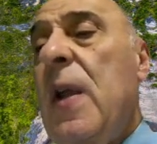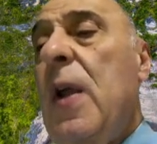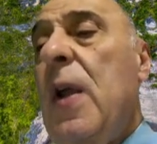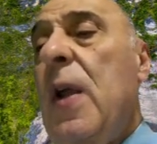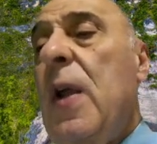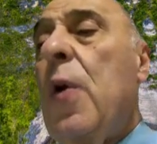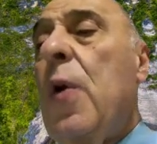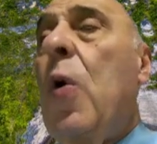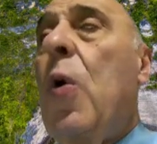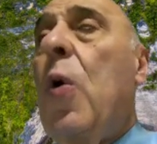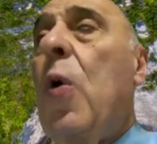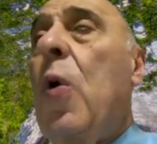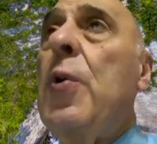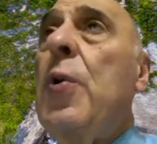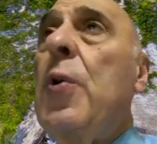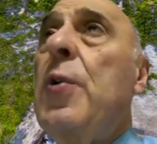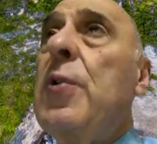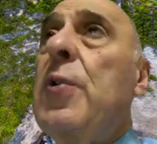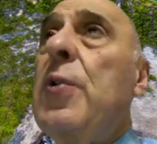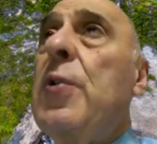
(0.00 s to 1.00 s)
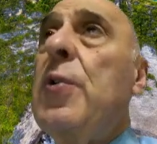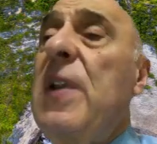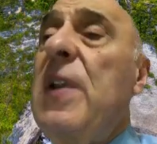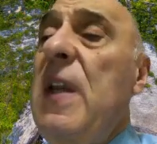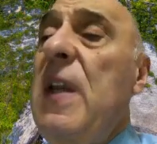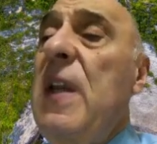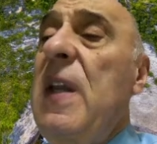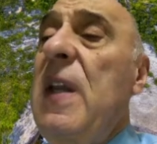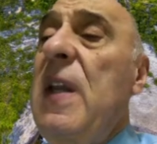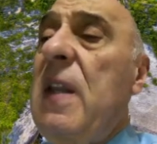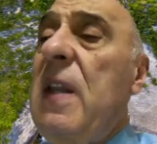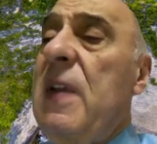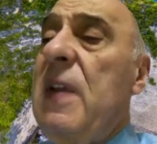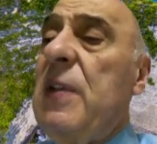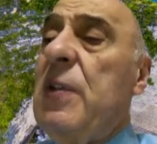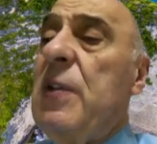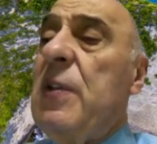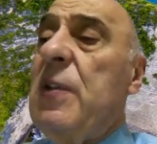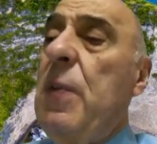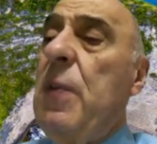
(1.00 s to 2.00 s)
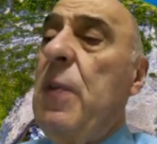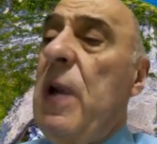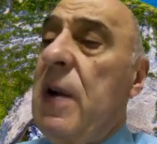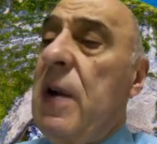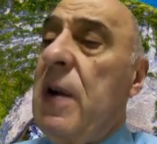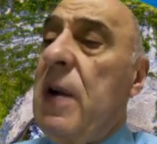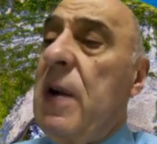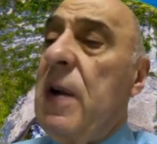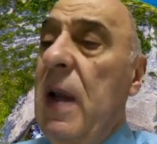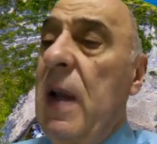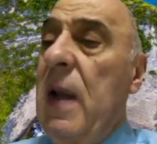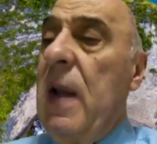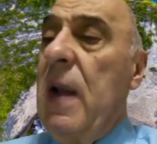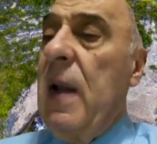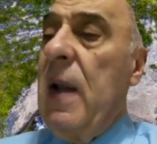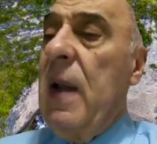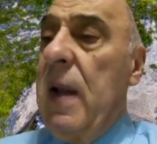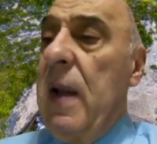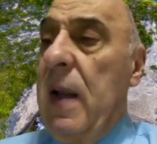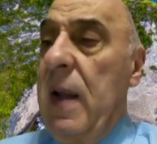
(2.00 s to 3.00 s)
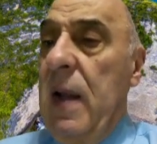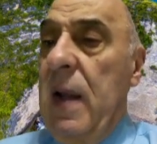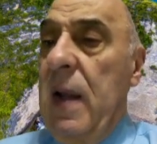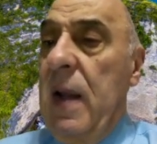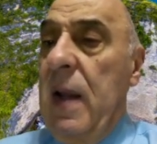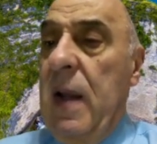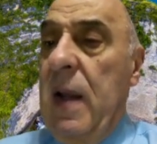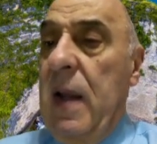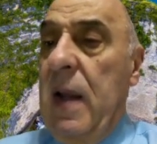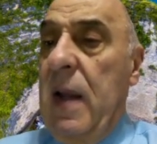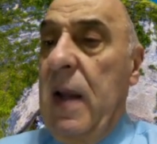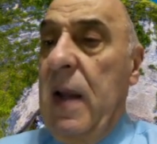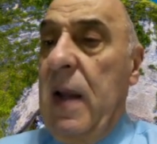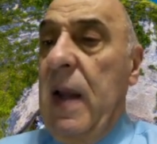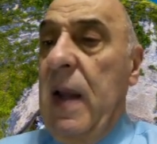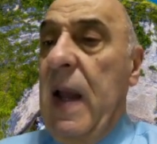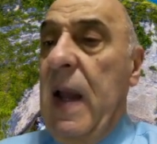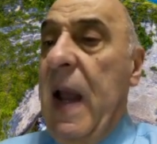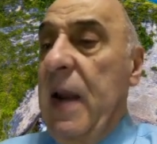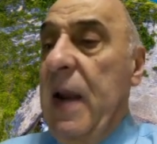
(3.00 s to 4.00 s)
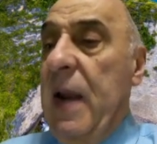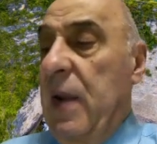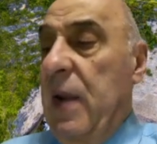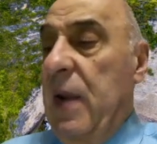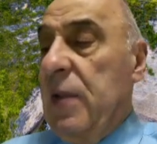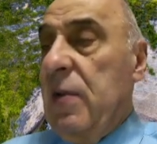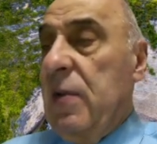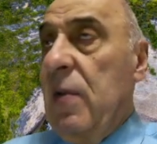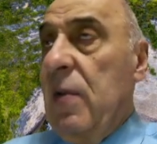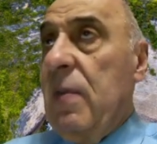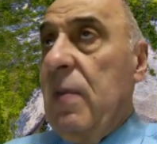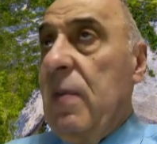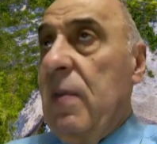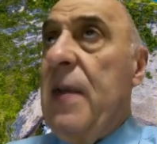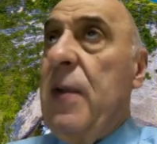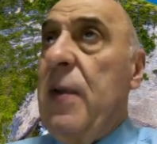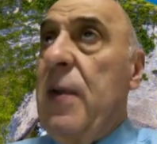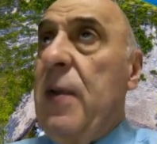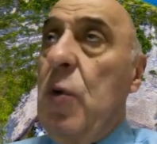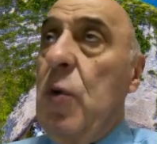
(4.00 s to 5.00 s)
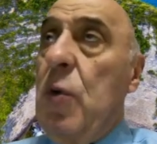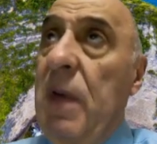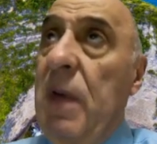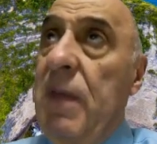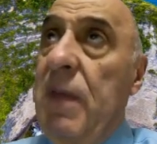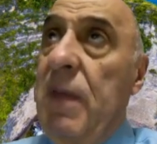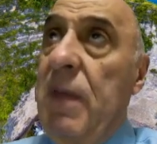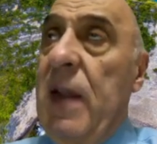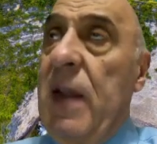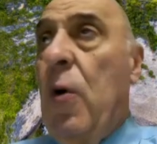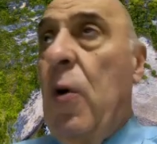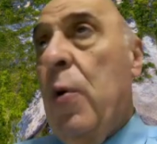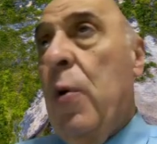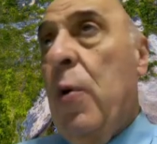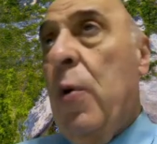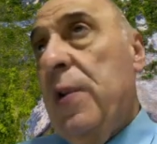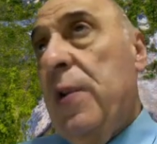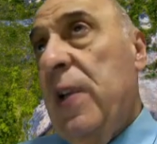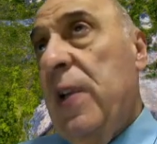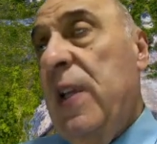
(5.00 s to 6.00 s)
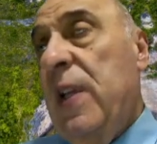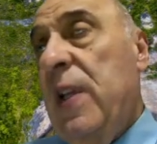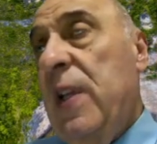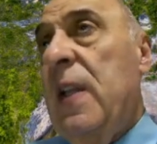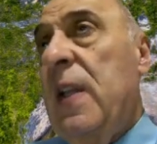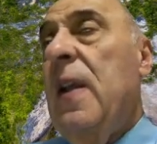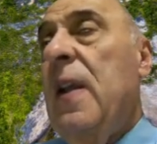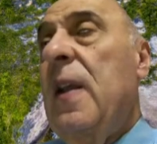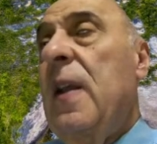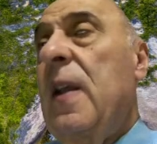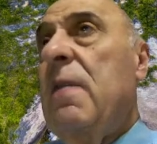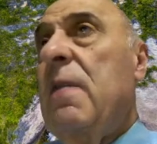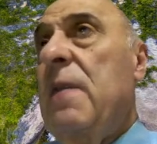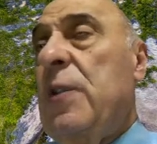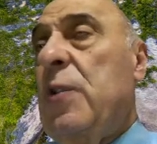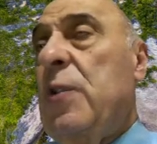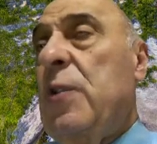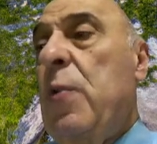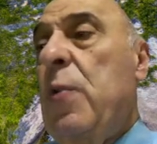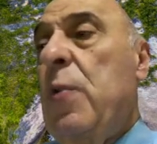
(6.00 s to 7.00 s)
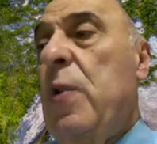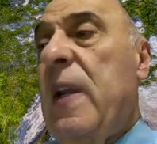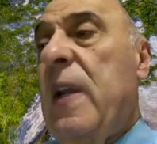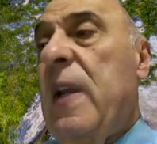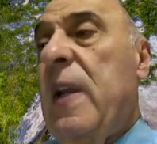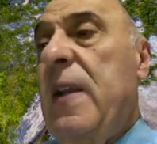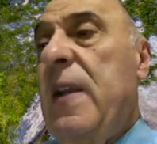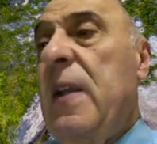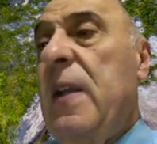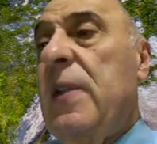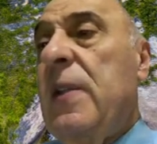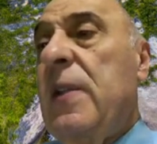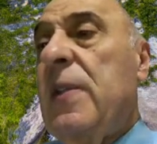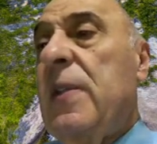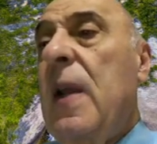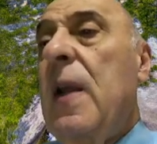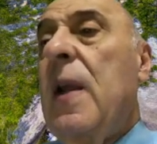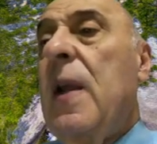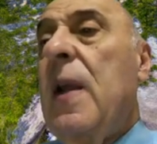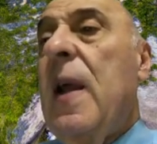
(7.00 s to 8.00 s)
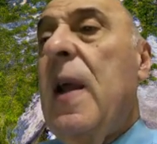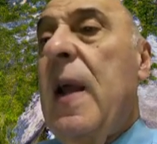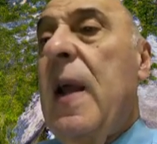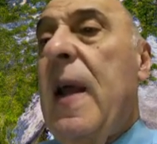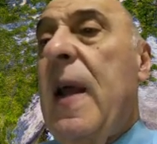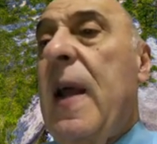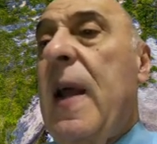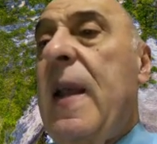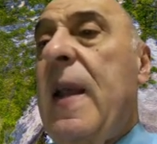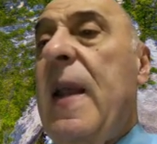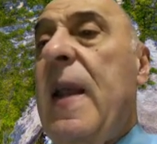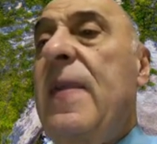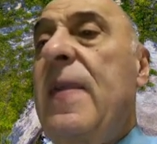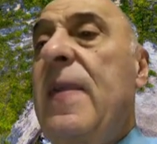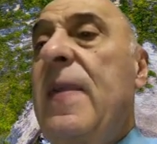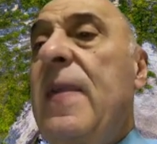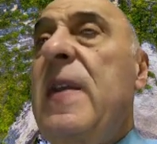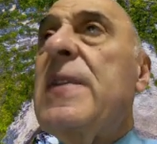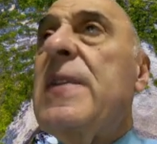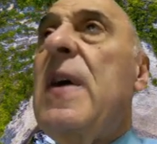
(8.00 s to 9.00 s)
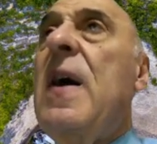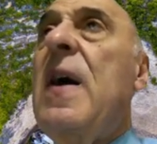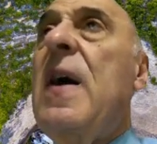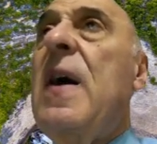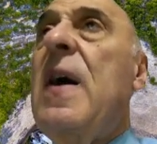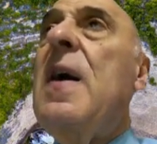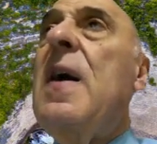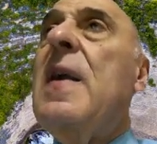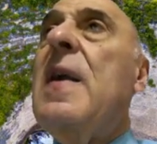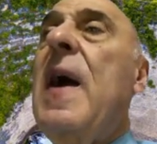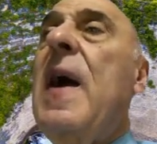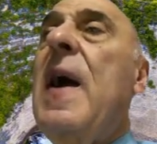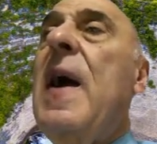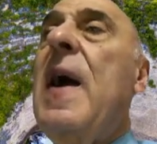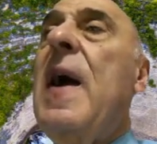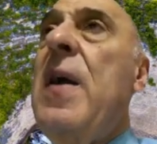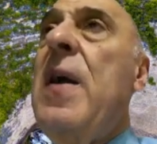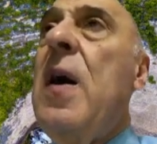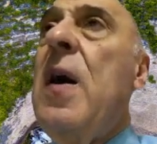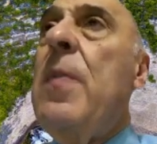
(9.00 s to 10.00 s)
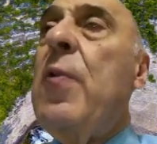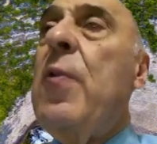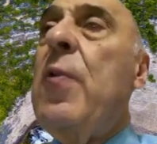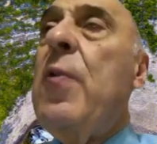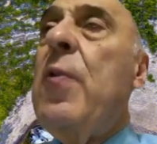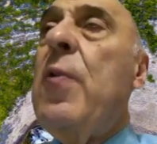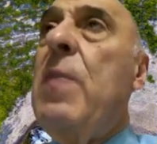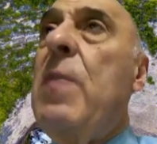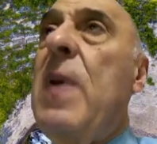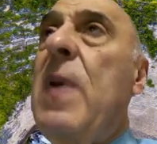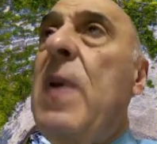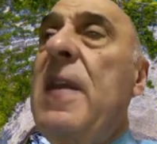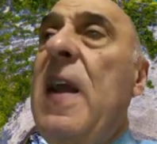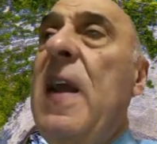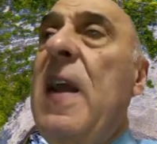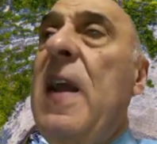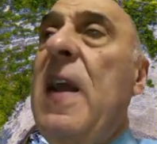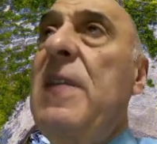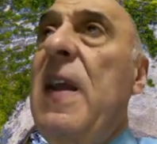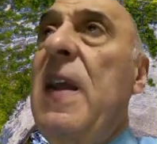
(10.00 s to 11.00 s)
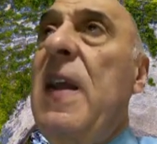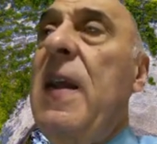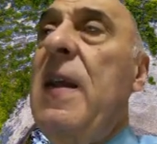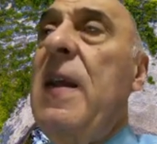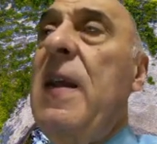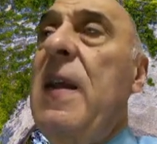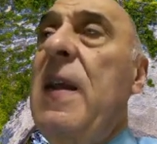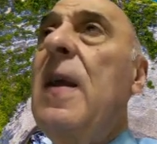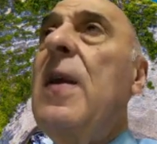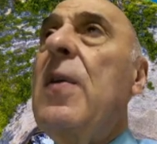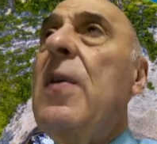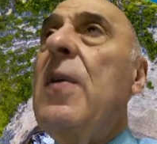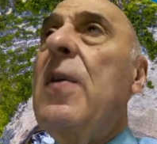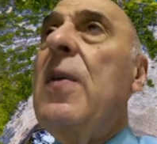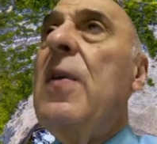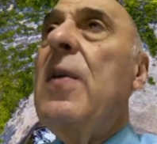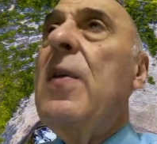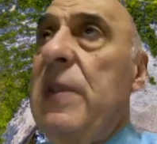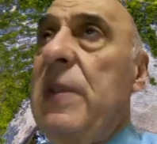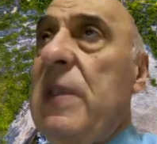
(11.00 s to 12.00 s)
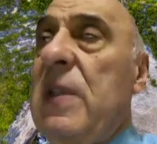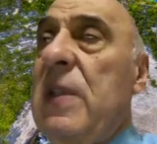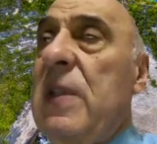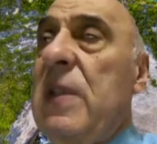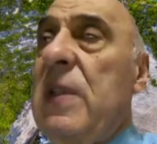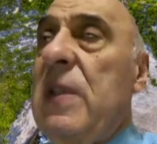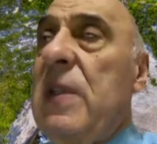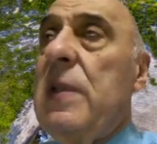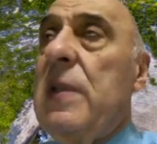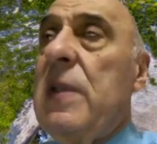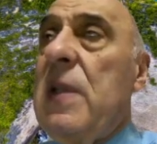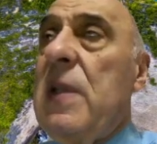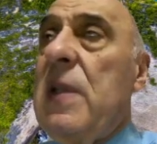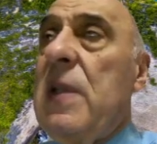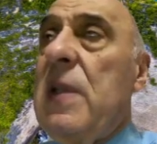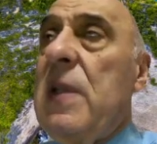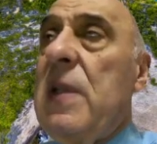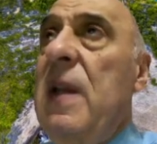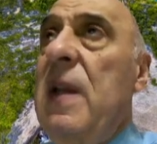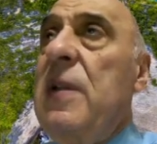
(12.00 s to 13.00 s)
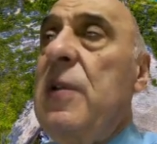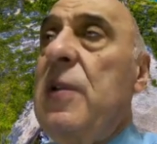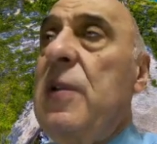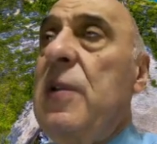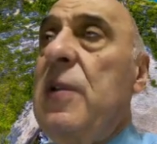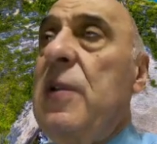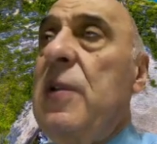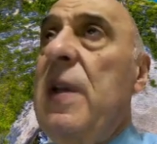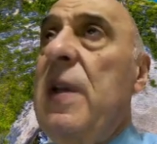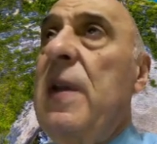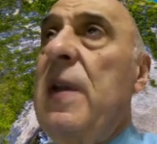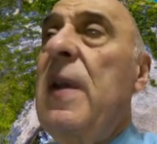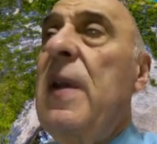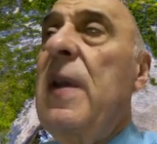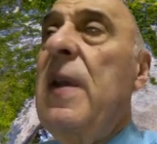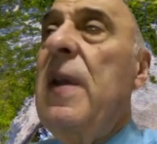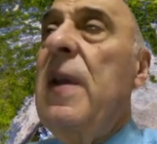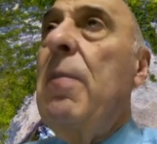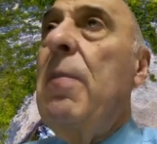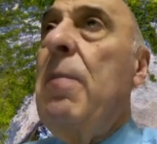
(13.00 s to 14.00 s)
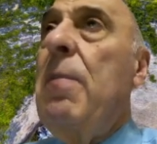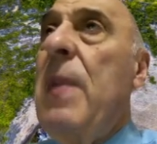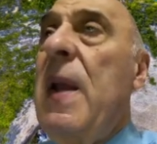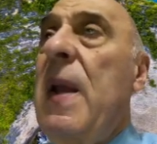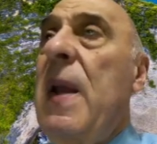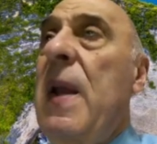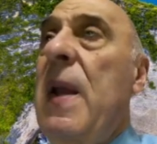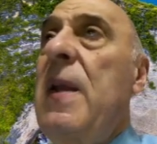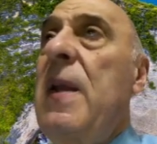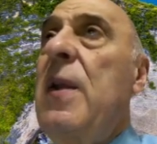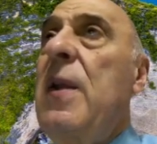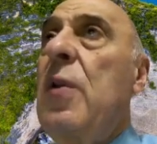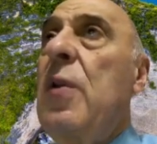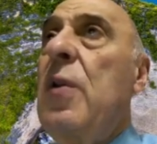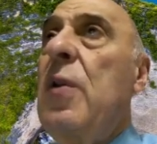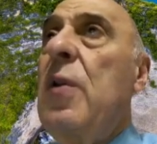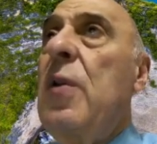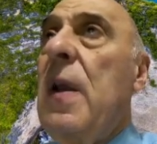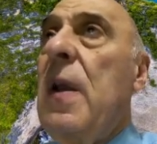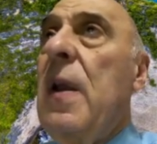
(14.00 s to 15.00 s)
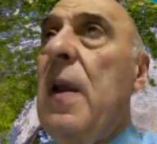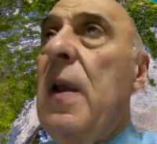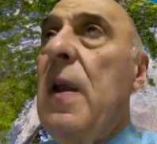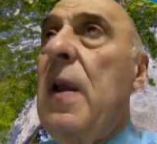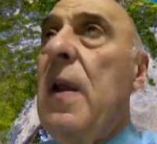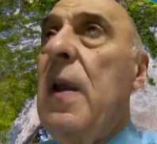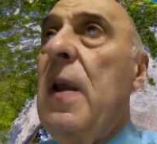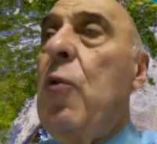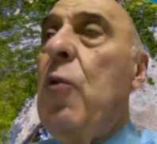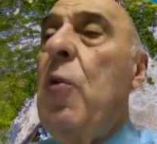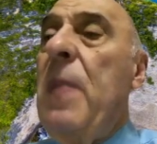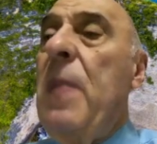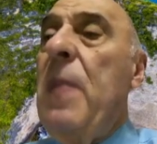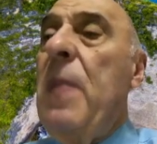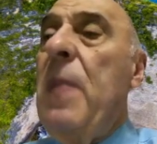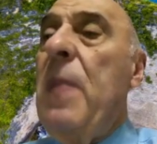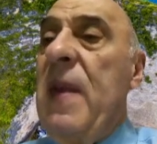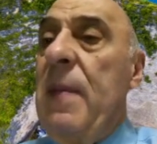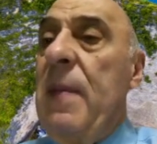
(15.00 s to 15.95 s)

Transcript: uh, uh, or to treat vestibular headaches, either uh, to prevent or treat vestibular headaches. again, these are unapproved by the FDA, but still some clinician may recommend them.